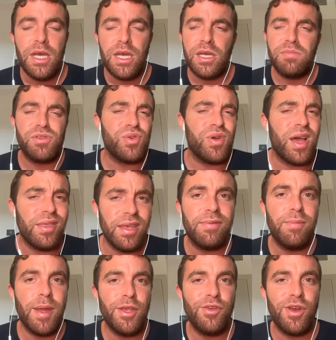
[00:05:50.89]
So I think
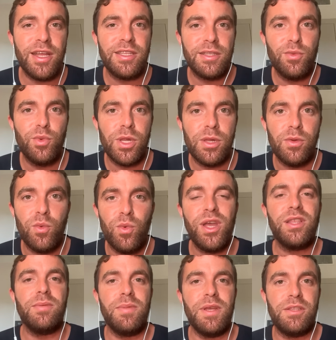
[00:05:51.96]
Man United will wait
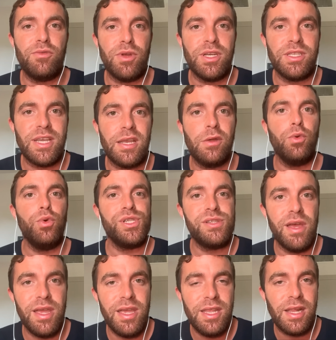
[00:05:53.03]
a bit to understand who is
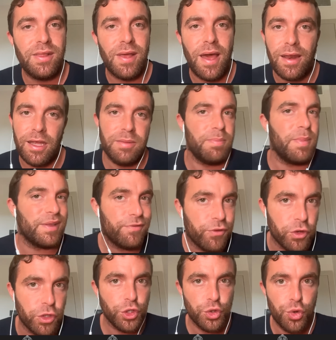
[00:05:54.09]
the ideal target, but for
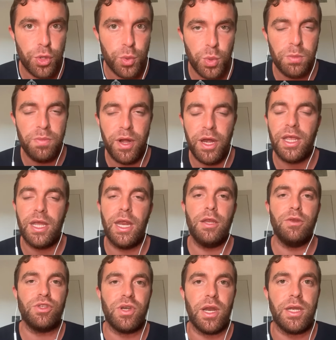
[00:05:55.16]
sure will bring in a new
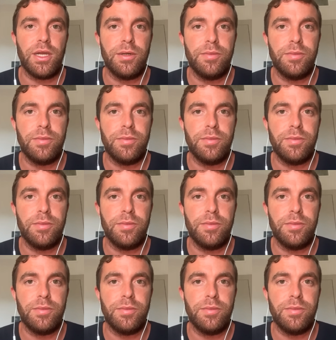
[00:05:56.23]
striker.